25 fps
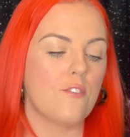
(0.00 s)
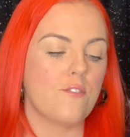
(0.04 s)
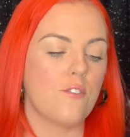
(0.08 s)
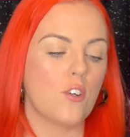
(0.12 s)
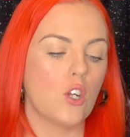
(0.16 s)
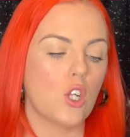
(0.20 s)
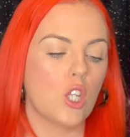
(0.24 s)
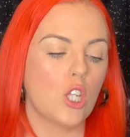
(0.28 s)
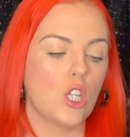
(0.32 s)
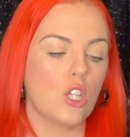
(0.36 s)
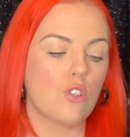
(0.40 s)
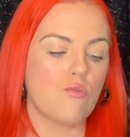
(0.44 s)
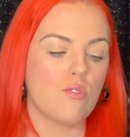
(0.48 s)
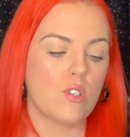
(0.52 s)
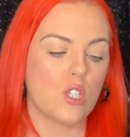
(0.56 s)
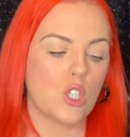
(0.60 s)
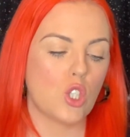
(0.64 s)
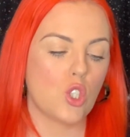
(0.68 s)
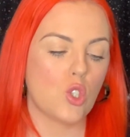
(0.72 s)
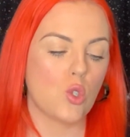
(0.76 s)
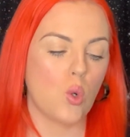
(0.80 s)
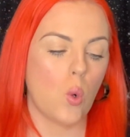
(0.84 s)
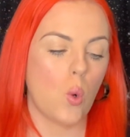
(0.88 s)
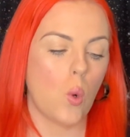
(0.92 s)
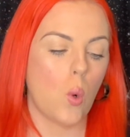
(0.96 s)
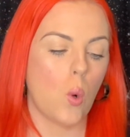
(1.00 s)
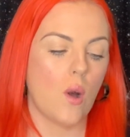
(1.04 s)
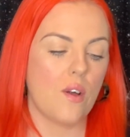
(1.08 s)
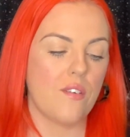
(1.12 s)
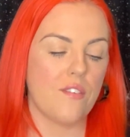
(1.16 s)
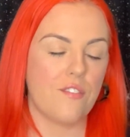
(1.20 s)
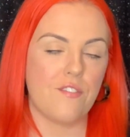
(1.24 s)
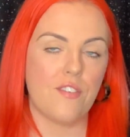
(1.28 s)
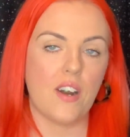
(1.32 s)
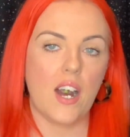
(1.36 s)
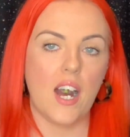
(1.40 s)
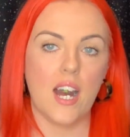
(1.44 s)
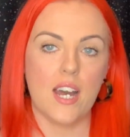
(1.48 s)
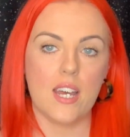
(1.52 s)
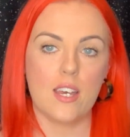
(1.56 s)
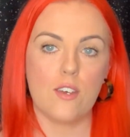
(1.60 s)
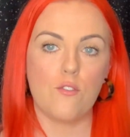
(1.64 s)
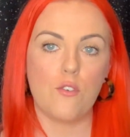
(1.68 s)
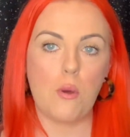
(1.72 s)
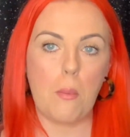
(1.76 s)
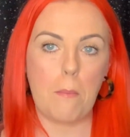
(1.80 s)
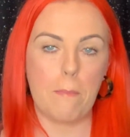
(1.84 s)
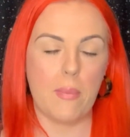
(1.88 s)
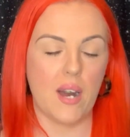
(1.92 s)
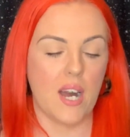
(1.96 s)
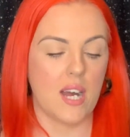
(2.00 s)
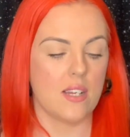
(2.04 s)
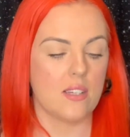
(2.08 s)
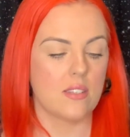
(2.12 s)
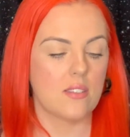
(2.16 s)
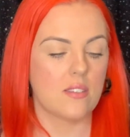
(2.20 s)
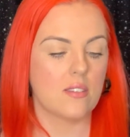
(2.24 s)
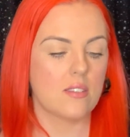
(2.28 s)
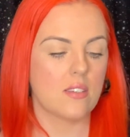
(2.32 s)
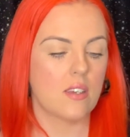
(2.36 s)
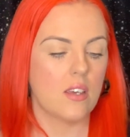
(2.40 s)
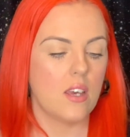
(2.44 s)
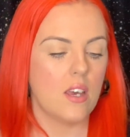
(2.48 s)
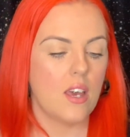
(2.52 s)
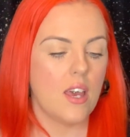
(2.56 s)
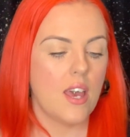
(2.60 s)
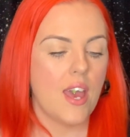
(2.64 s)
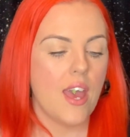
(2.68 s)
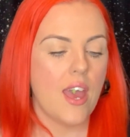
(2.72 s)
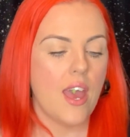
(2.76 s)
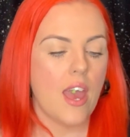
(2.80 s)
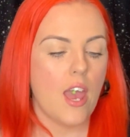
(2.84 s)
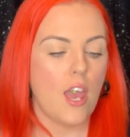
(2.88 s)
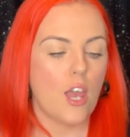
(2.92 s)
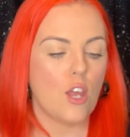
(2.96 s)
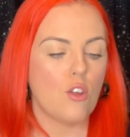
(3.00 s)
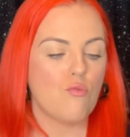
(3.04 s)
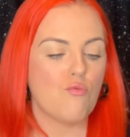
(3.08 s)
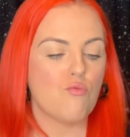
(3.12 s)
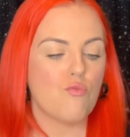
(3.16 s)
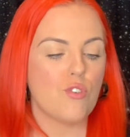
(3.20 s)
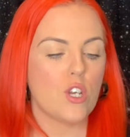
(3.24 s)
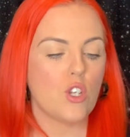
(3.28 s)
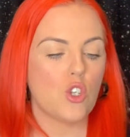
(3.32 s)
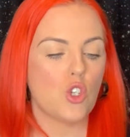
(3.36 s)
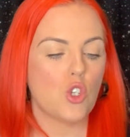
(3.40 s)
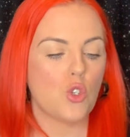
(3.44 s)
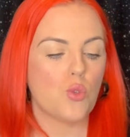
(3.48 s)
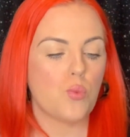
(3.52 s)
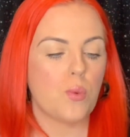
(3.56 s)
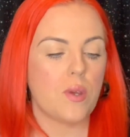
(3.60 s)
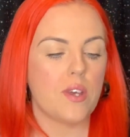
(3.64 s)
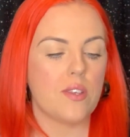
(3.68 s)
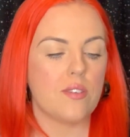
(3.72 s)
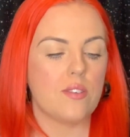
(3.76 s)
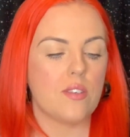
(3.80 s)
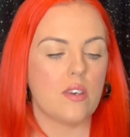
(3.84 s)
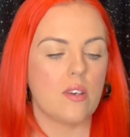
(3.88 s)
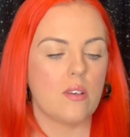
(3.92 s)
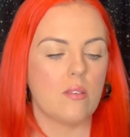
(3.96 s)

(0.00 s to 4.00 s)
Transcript: Full Restore 5 Mask, enriched with,